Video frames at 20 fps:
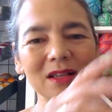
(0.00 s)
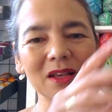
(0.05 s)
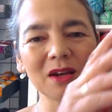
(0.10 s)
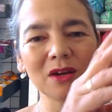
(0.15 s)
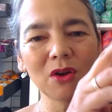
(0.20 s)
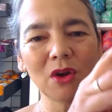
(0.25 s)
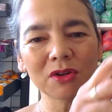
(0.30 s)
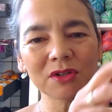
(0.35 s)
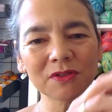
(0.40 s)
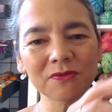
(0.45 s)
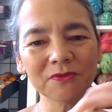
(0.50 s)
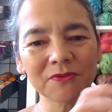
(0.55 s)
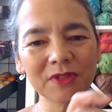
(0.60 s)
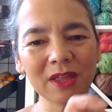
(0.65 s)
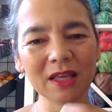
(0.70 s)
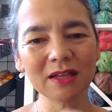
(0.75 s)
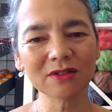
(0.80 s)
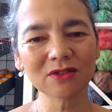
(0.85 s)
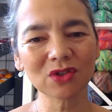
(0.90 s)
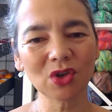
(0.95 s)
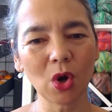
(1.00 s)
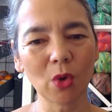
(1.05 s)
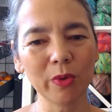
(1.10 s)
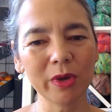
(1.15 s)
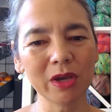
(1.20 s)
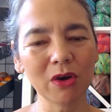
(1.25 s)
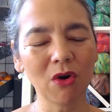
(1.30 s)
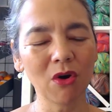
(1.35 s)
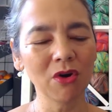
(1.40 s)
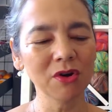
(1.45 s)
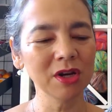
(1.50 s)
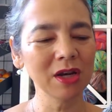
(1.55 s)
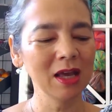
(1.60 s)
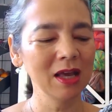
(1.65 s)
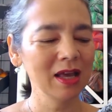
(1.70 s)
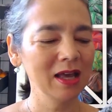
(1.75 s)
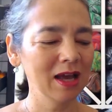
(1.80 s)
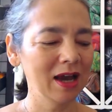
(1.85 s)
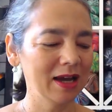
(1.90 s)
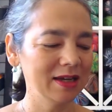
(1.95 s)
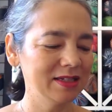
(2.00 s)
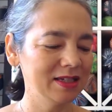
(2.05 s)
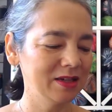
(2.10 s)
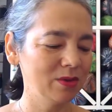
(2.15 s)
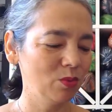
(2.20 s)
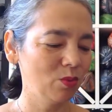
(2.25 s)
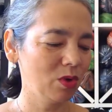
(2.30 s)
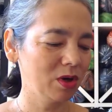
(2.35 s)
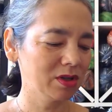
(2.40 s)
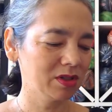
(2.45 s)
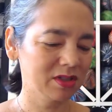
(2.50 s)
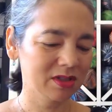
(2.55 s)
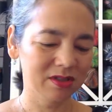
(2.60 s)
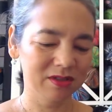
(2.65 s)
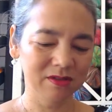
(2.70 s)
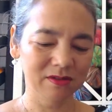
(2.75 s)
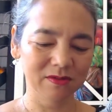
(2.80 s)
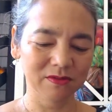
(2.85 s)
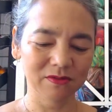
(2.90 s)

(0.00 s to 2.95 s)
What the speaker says: a lot of things going on, I didn't want